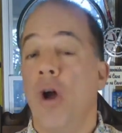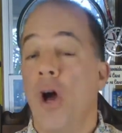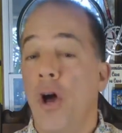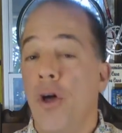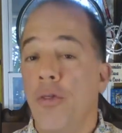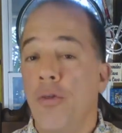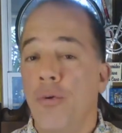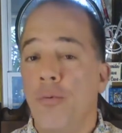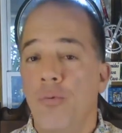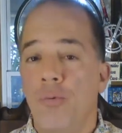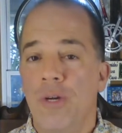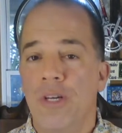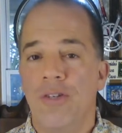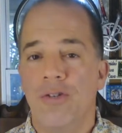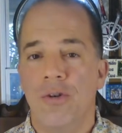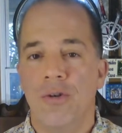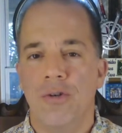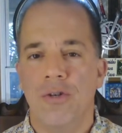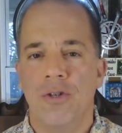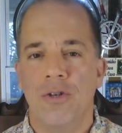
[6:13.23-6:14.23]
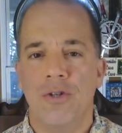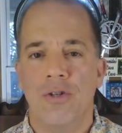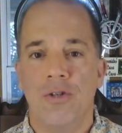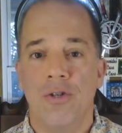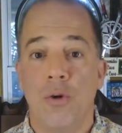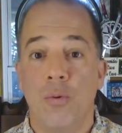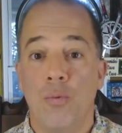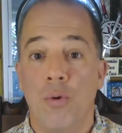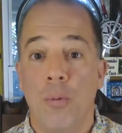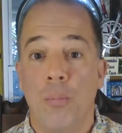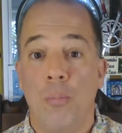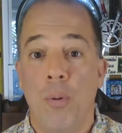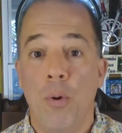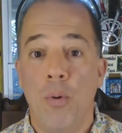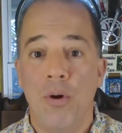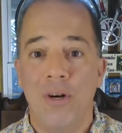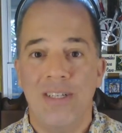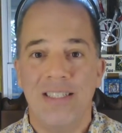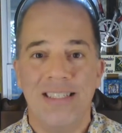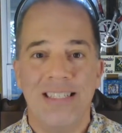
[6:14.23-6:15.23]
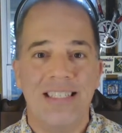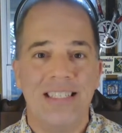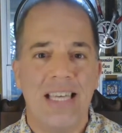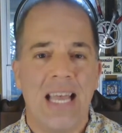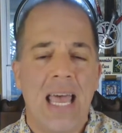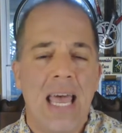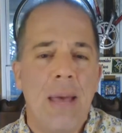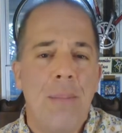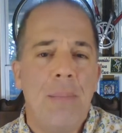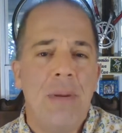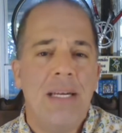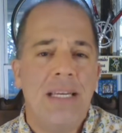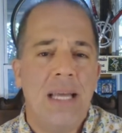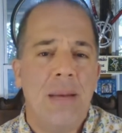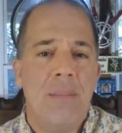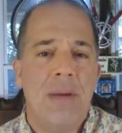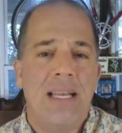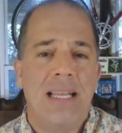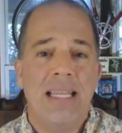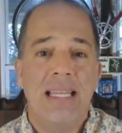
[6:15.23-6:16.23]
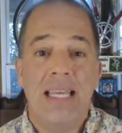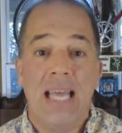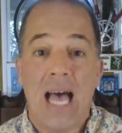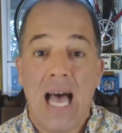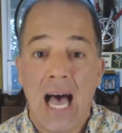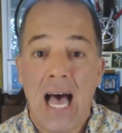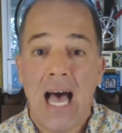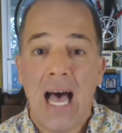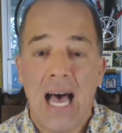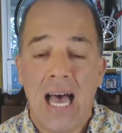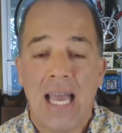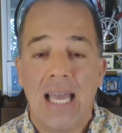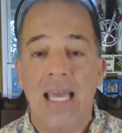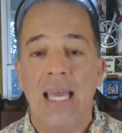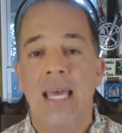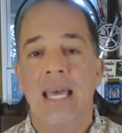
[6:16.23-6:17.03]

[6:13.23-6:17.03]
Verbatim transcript: other researchers to report such epidemically high